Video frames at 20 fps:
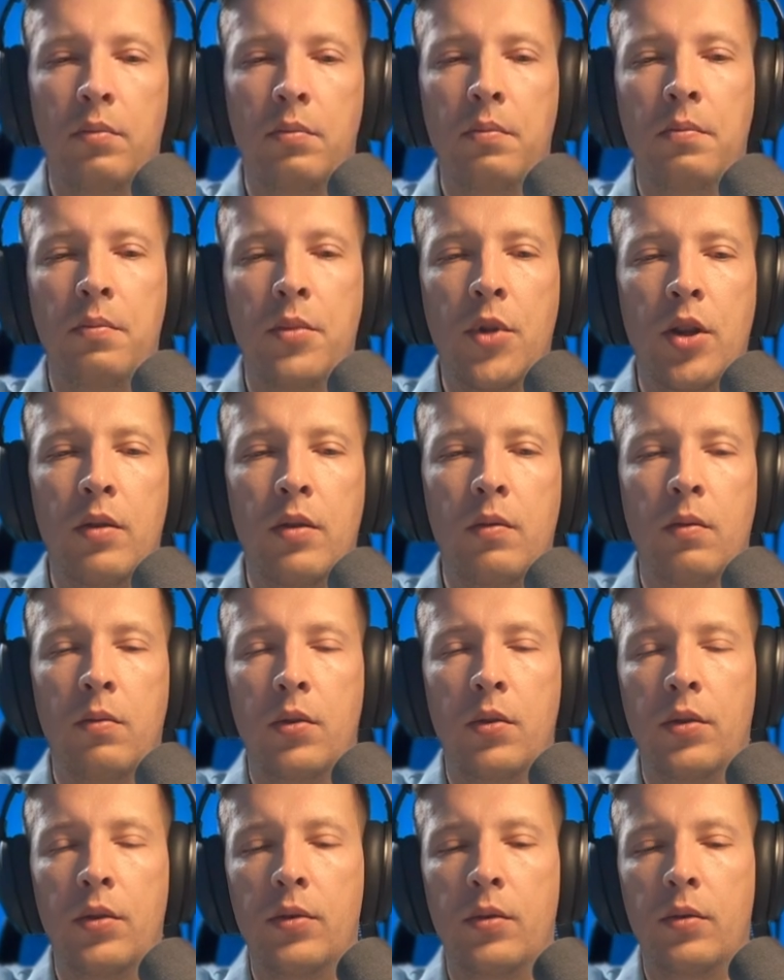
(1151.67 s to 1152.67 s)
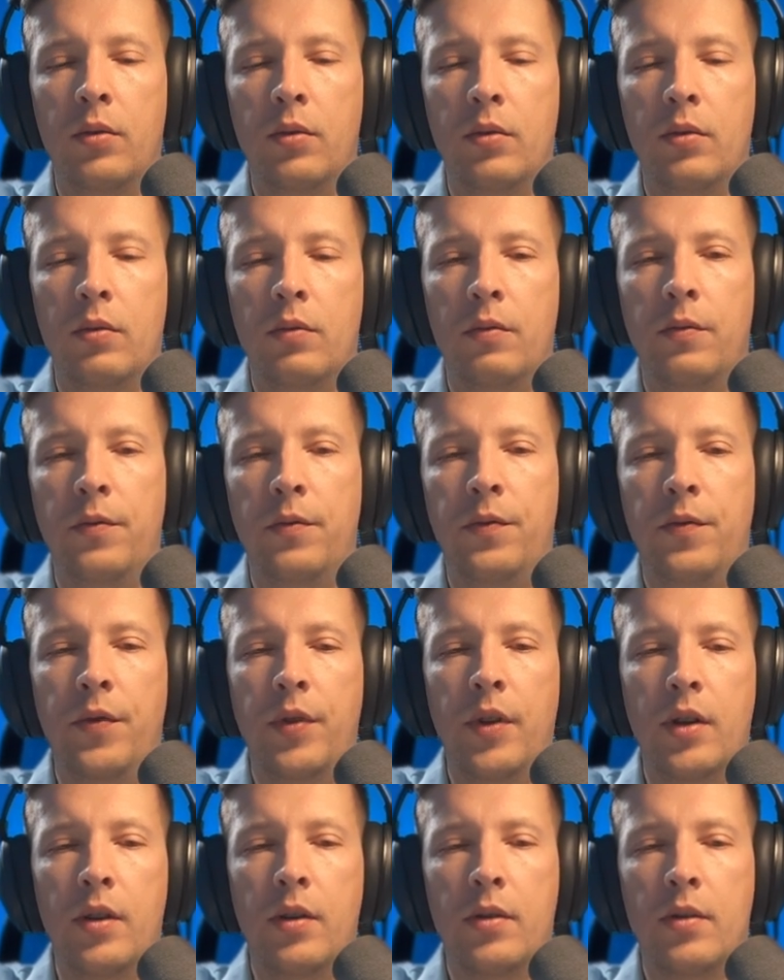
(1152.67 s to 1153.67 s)
B, we want to
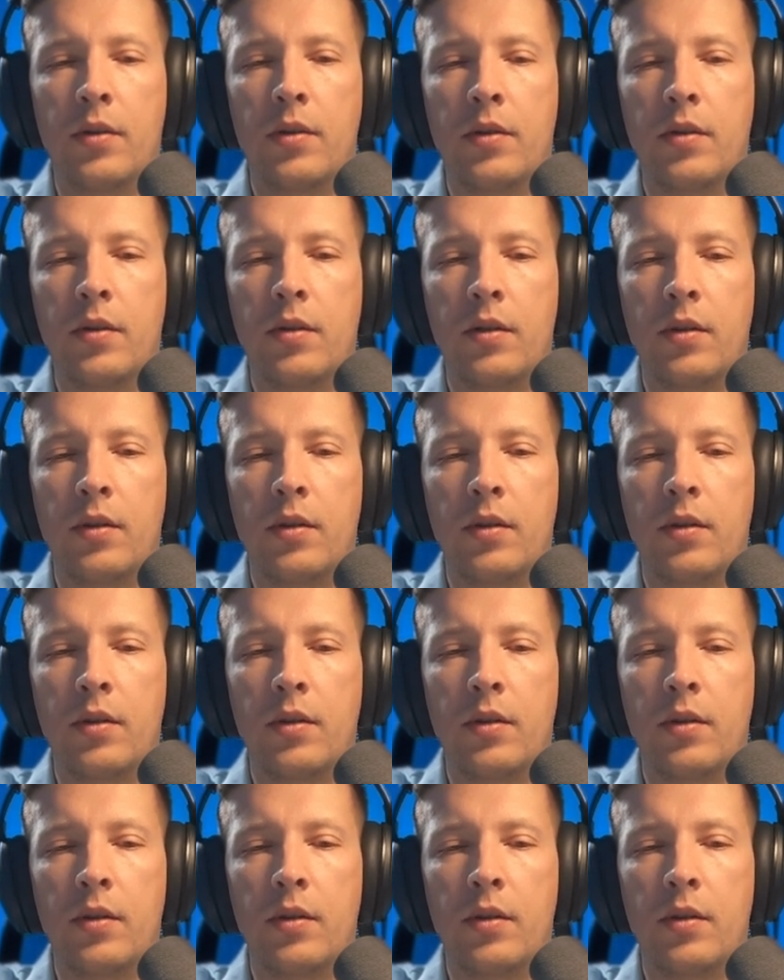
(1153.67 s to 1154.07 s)
fix